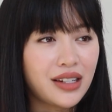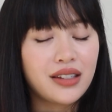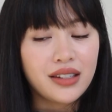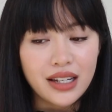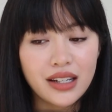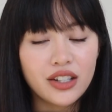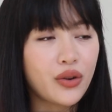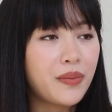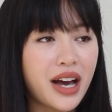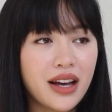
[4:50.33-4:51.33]
Sticking to
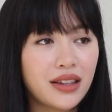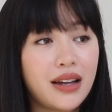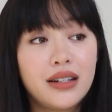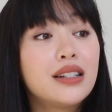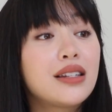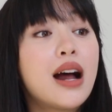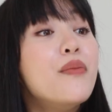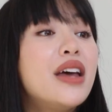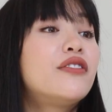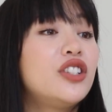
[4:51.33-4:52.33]
a path that is not
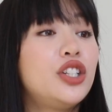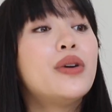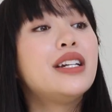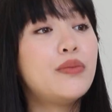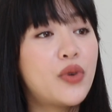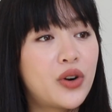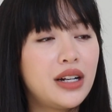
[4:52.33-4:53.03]
meant for you anymore.